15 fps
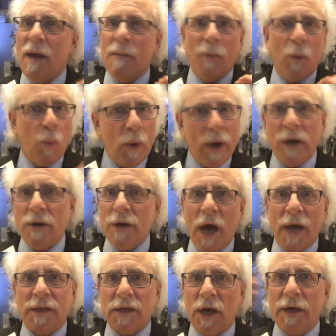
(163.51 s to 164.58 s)
but we're
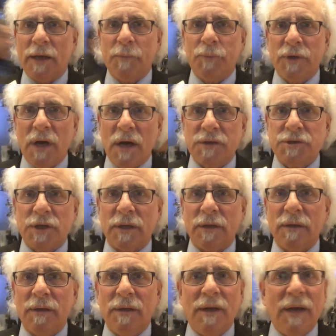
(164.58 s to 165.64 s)
not cutting production.
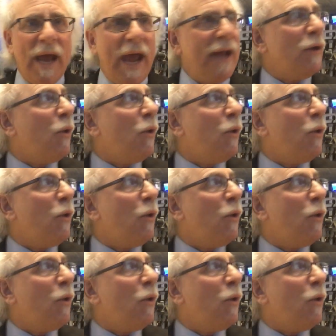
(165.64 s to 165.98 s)
And